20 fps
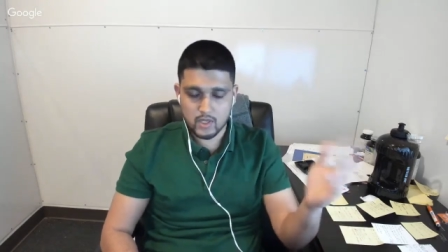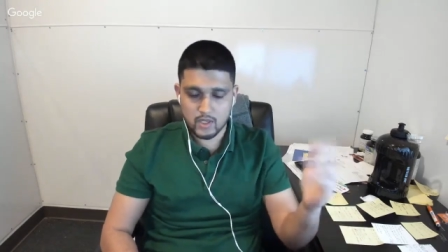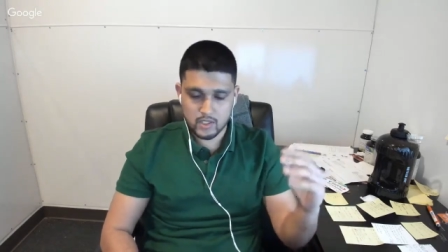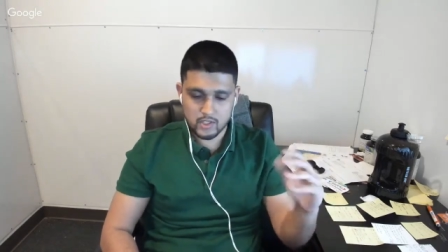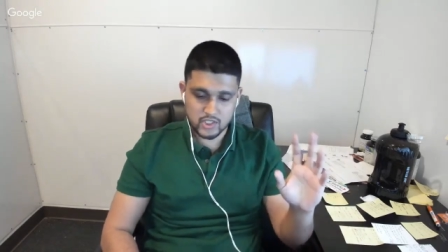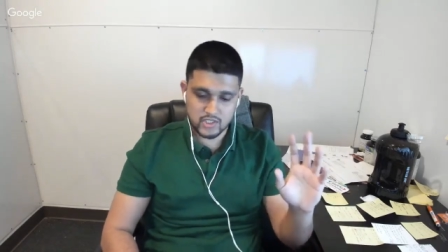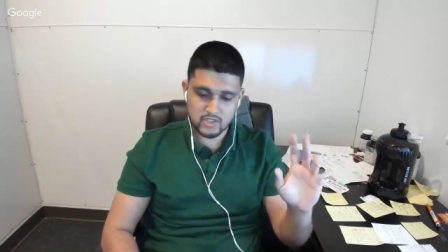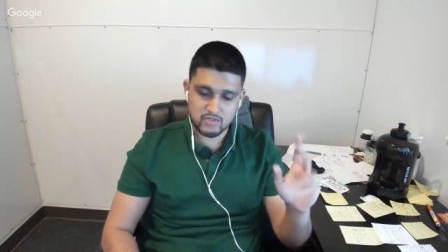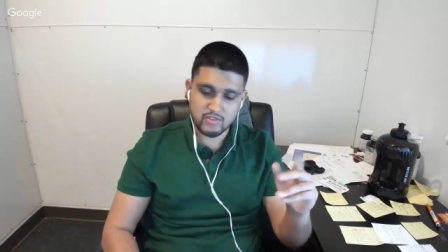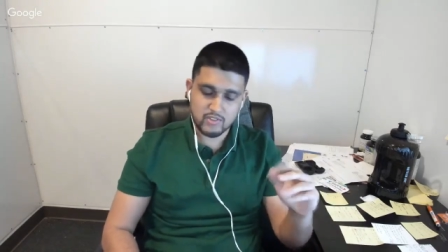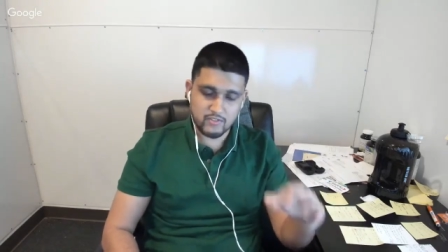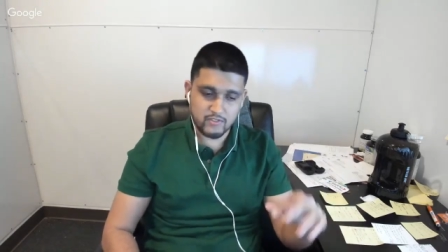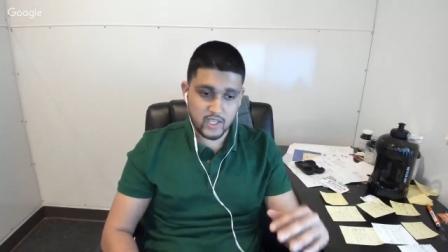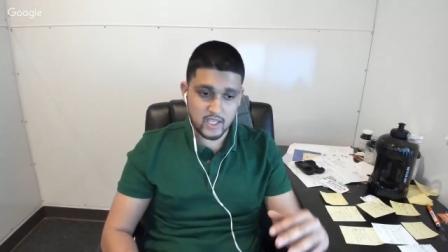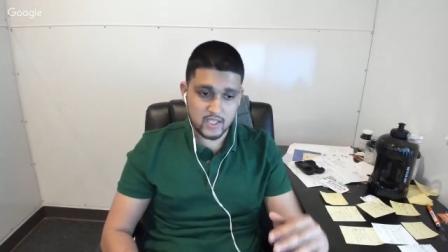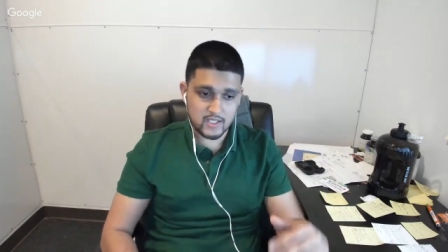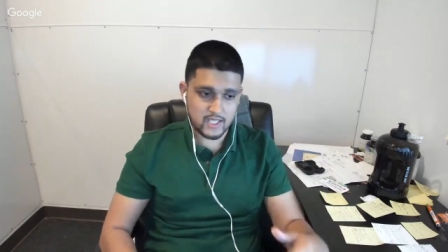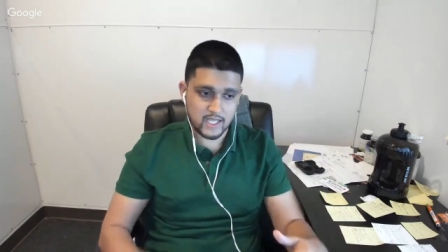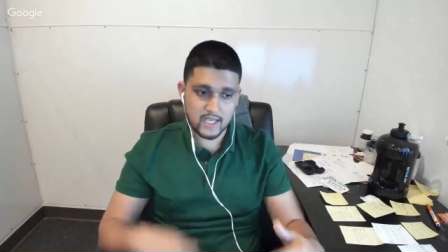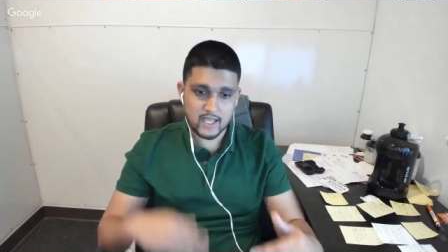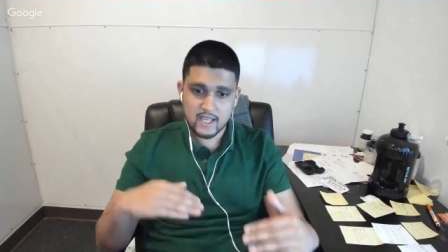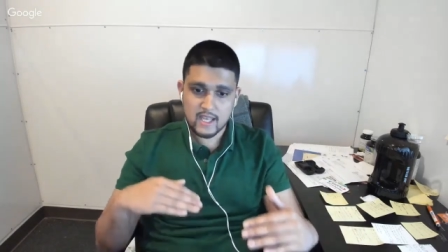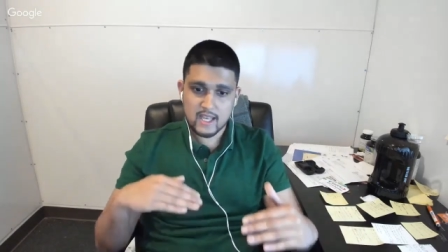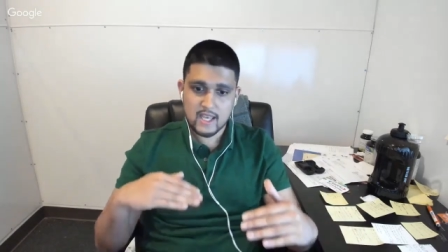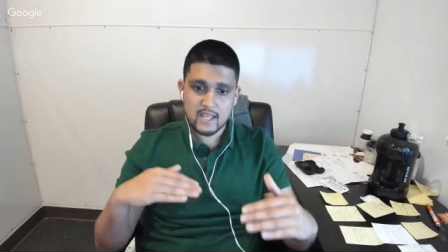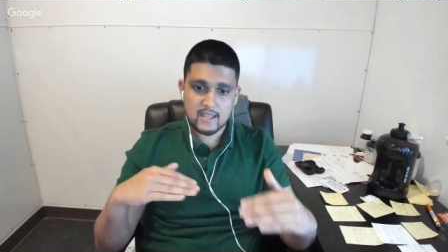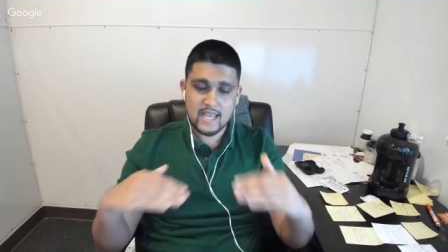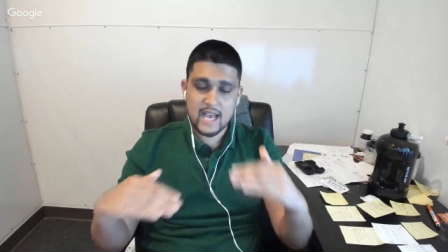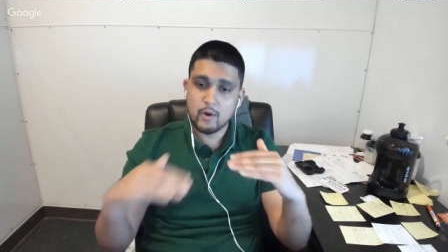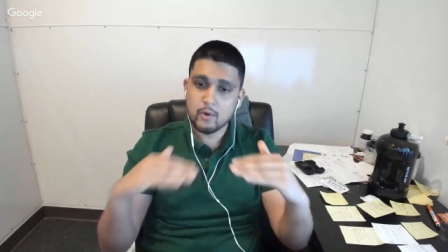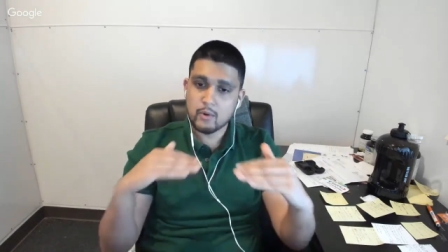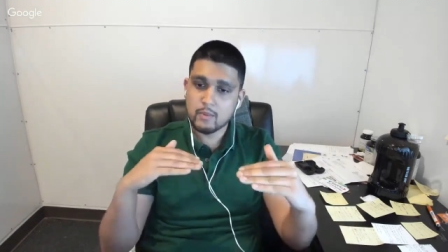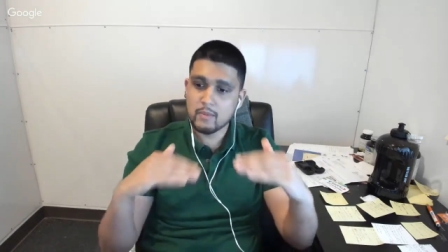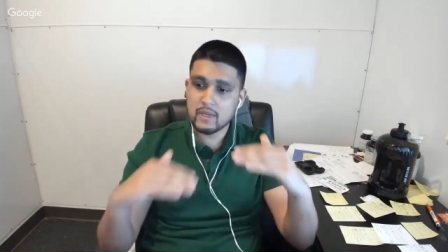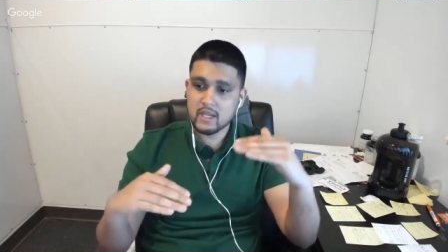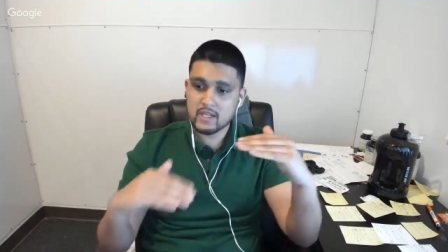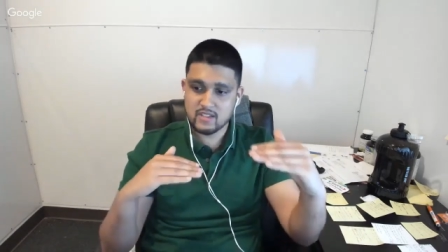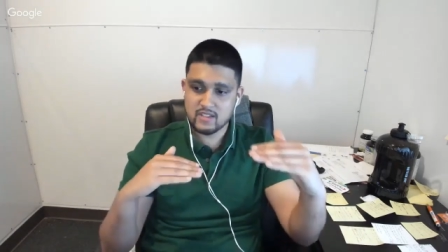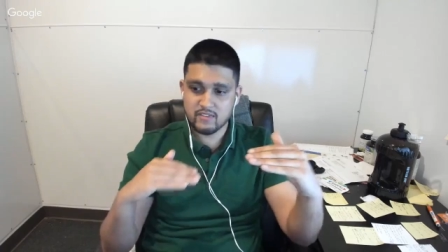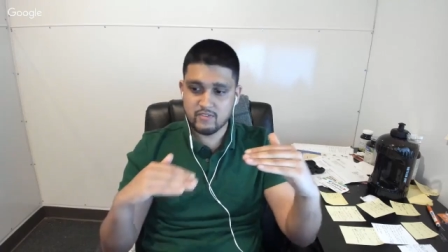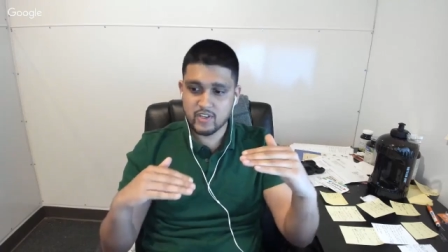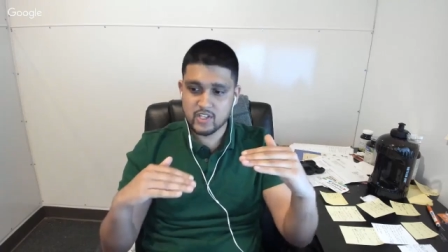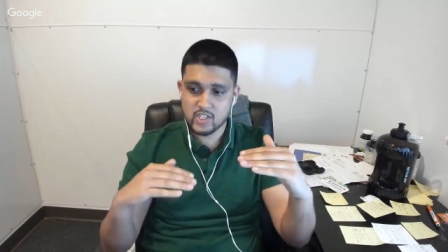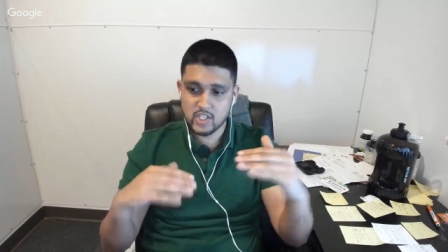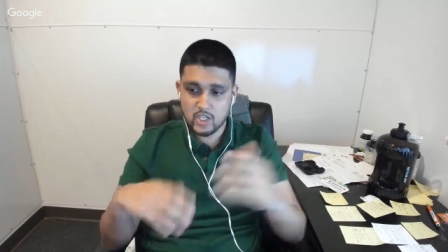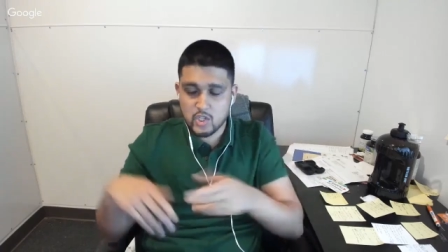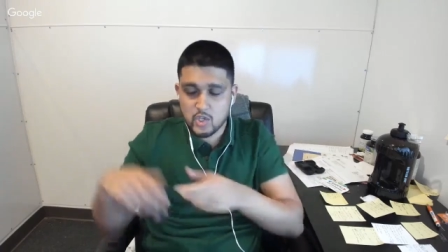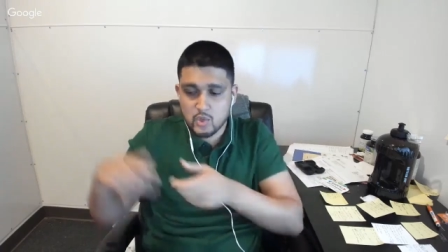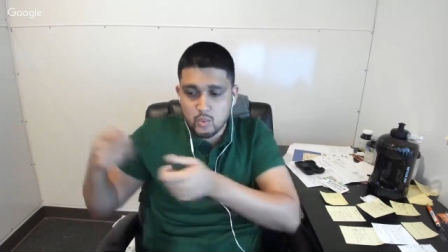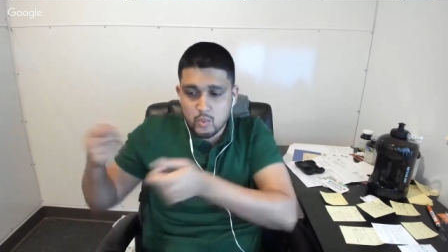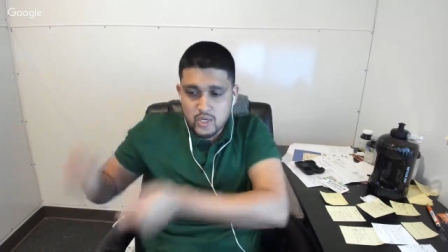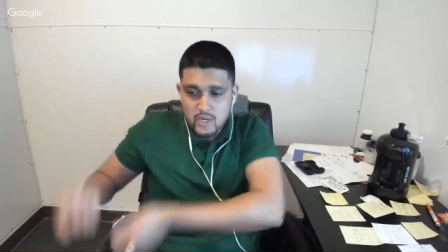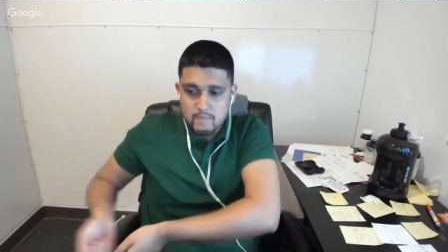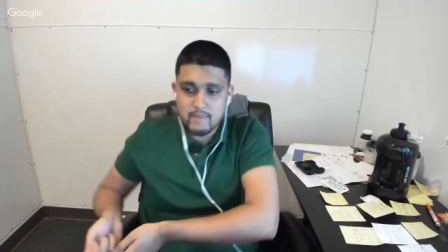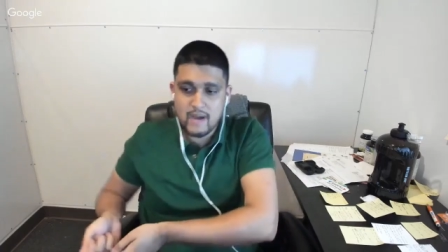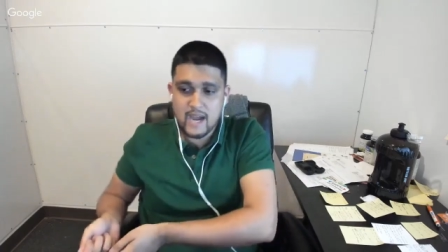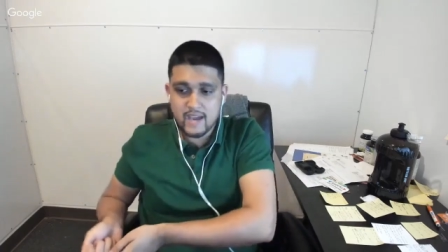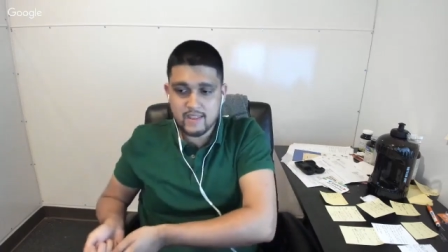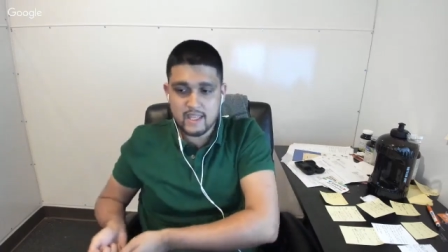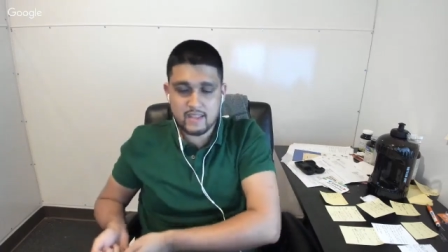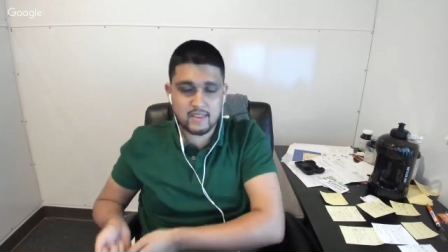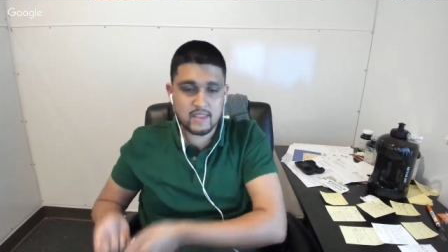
adjusted for fees, like that would mean it's efficient. You wouldn't buy Got that